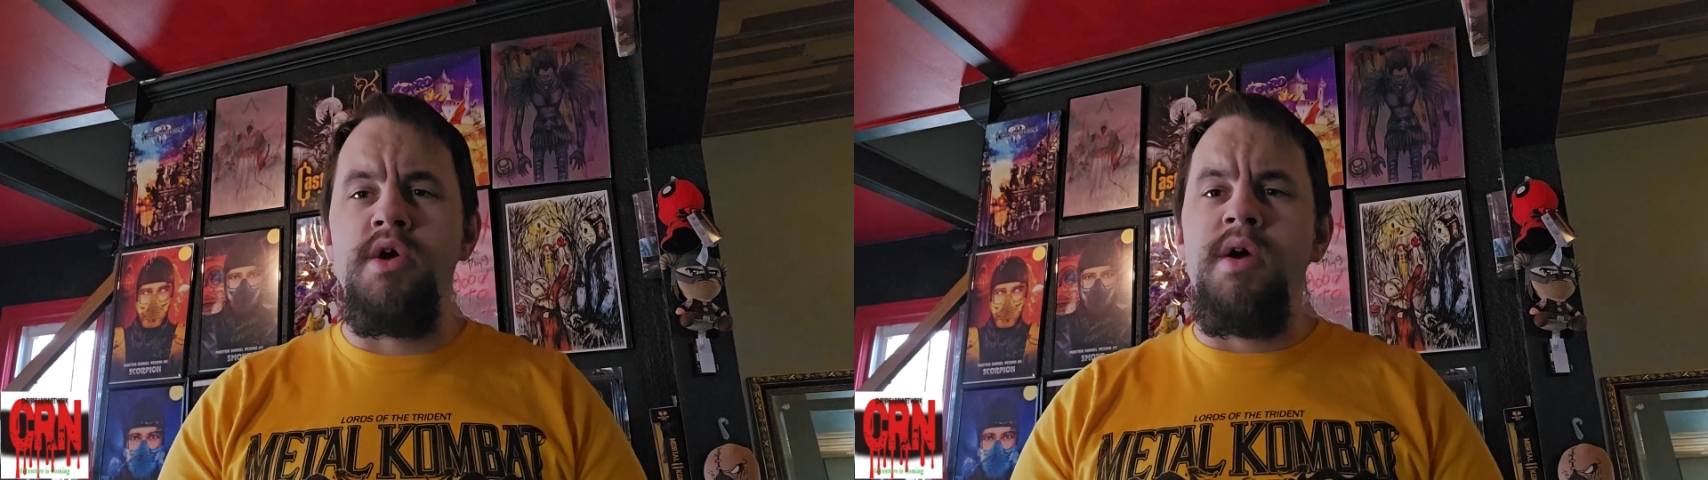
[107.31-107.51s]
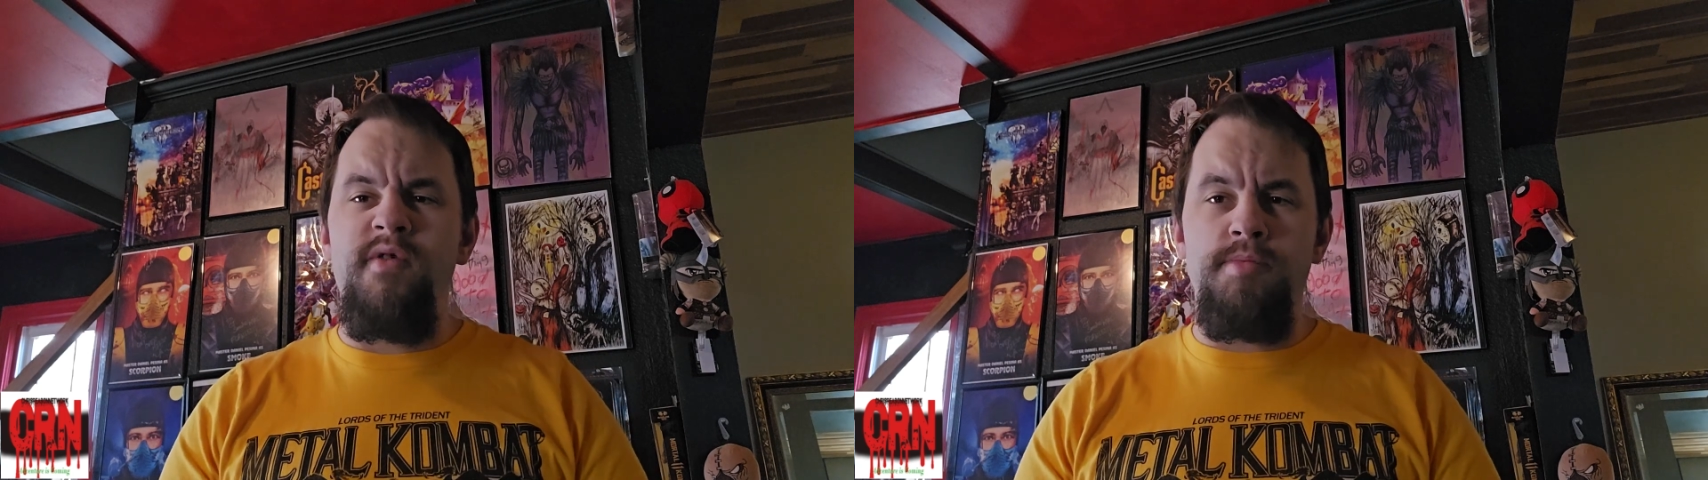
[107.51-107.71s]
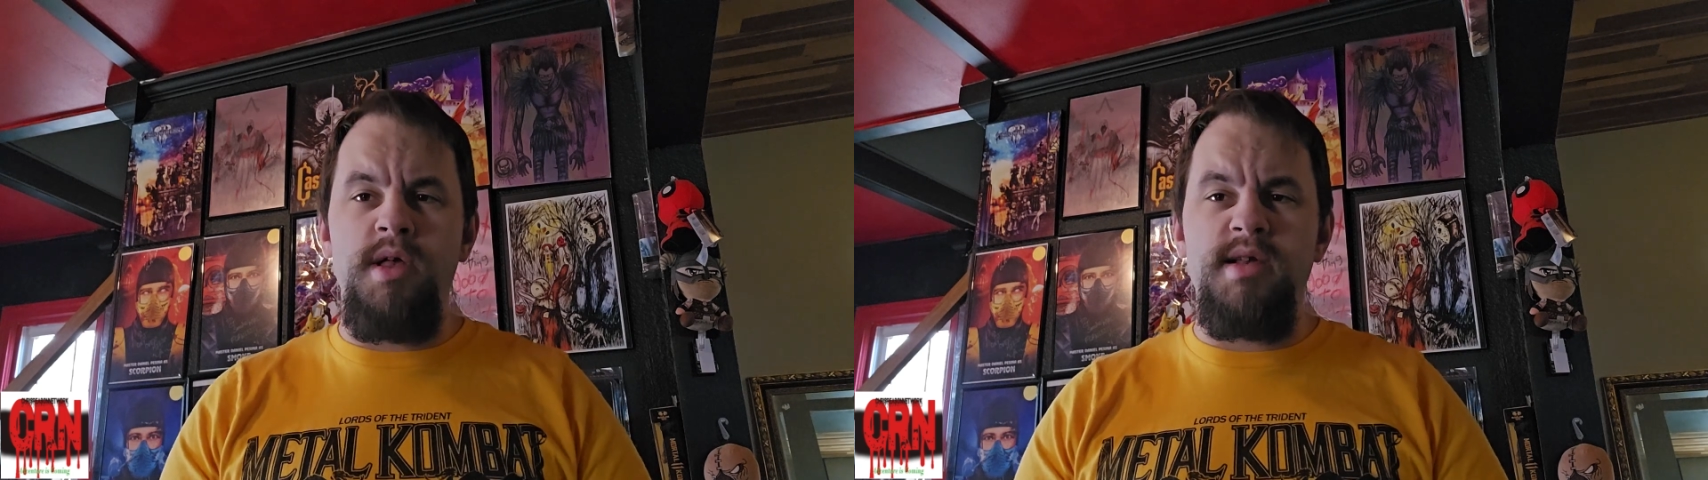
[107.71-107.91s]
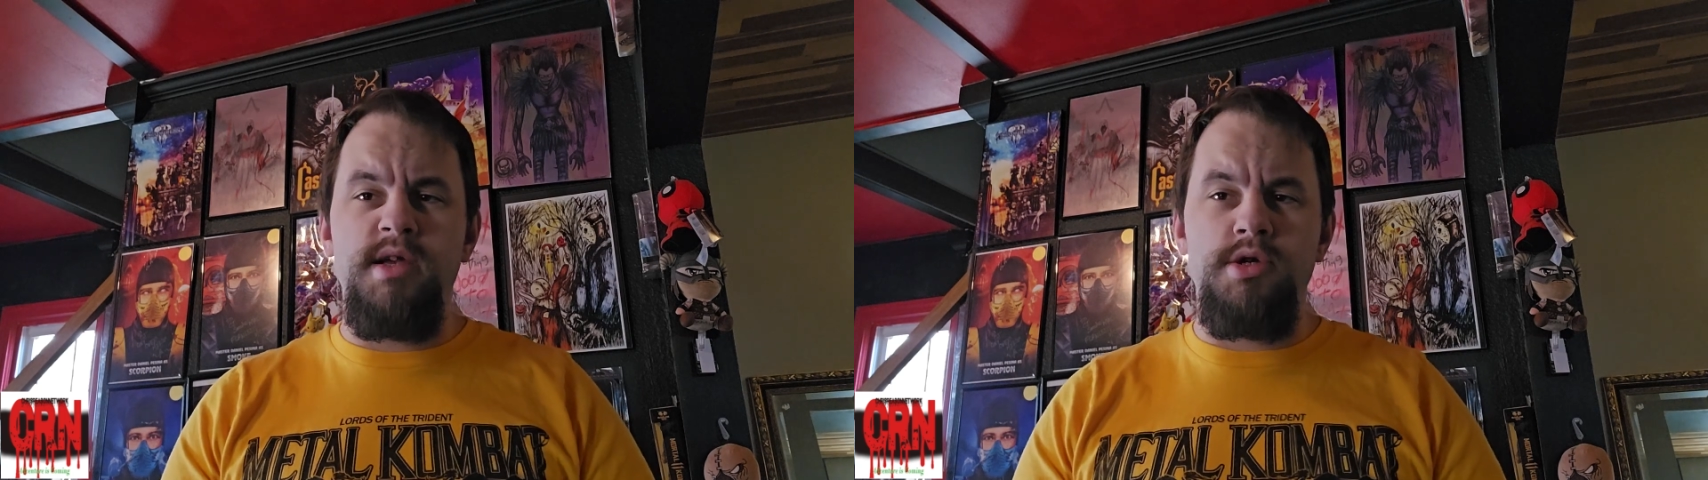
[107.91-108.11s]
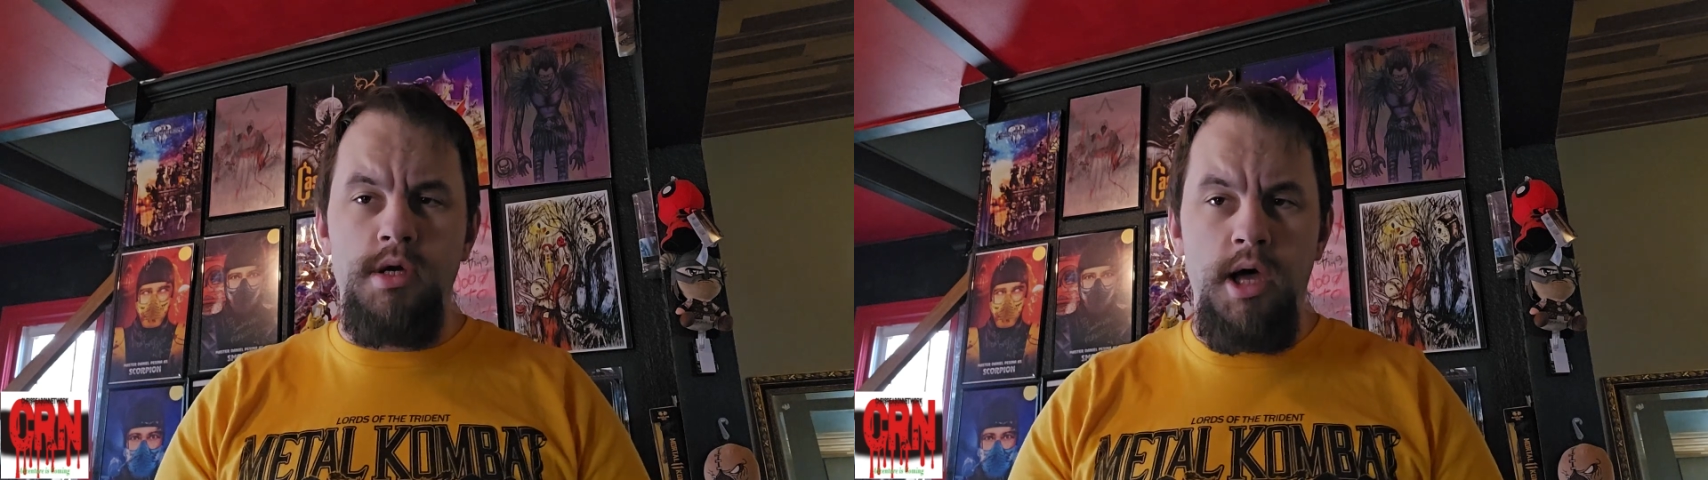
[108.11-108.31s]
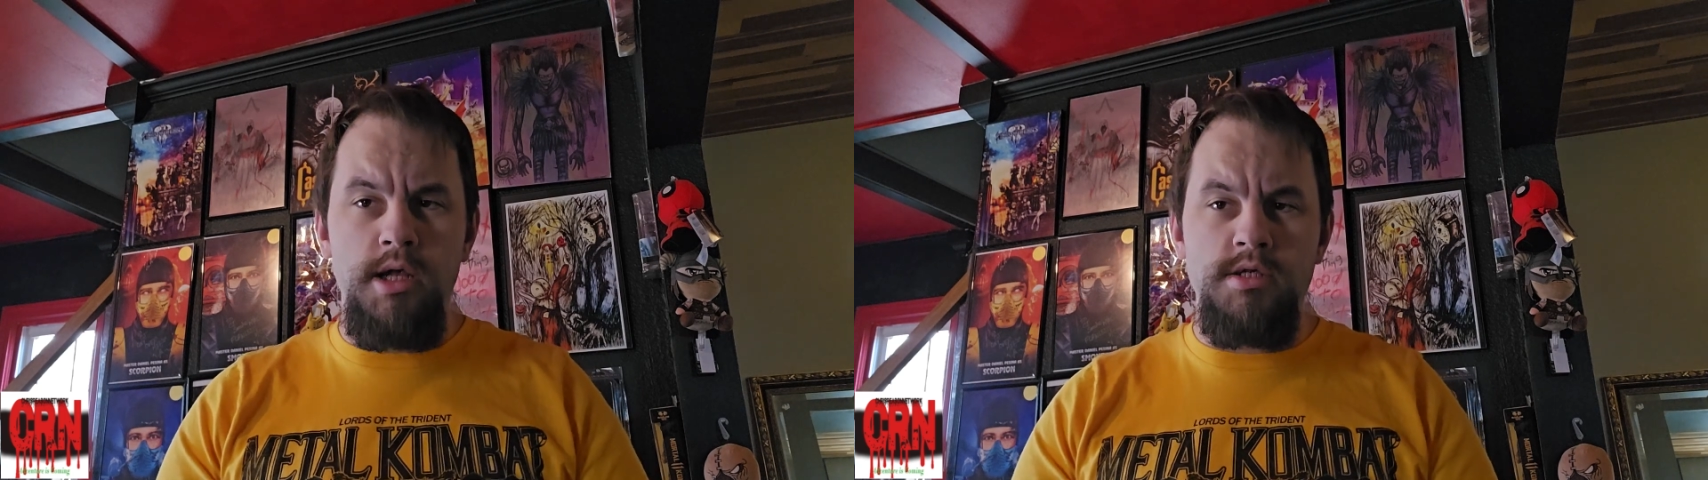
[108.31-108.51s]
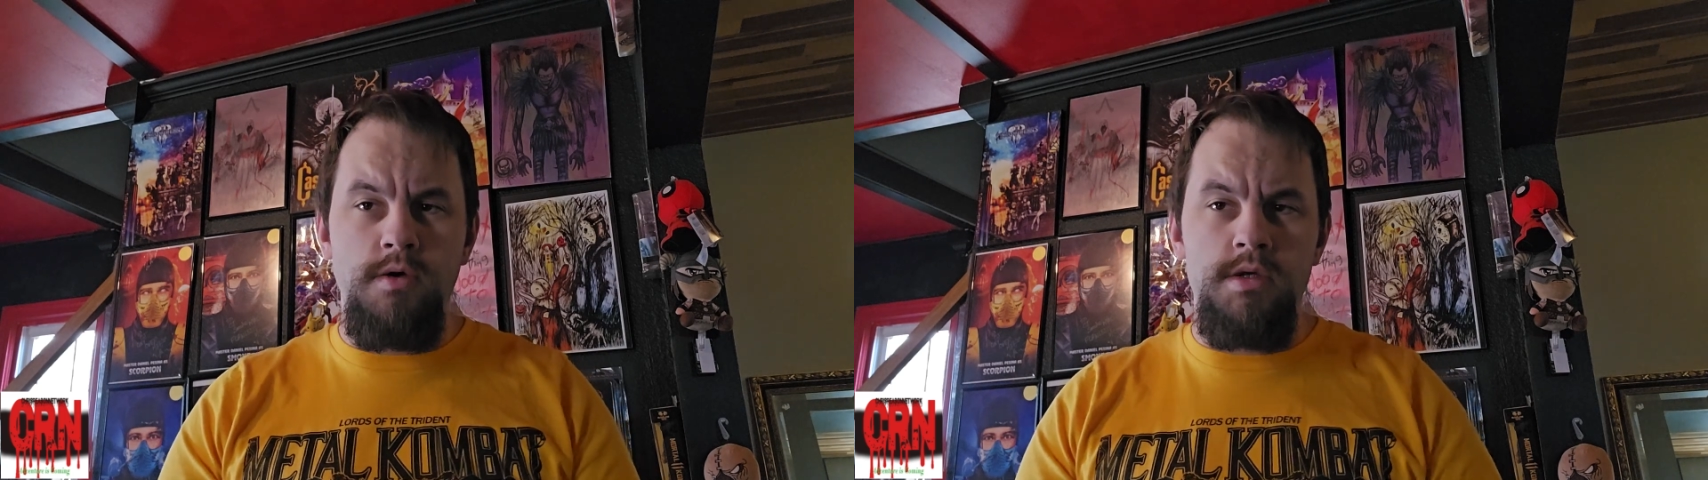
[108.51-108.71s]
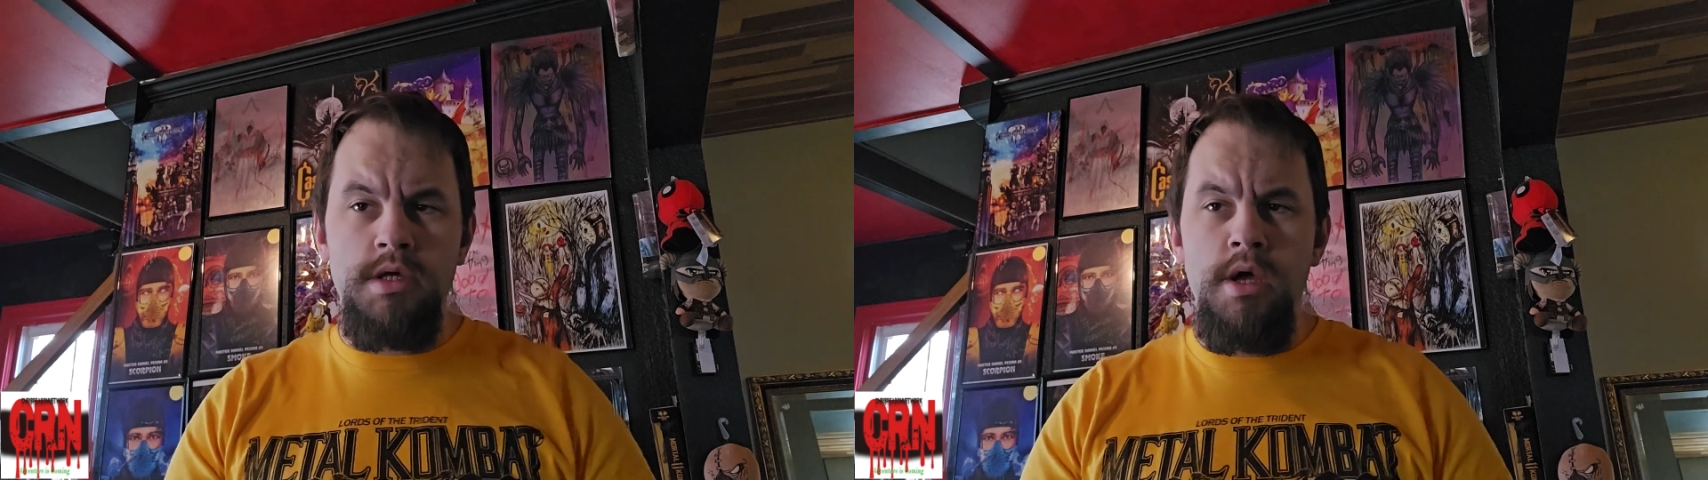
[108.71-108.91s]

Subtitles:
for PlayStation consoles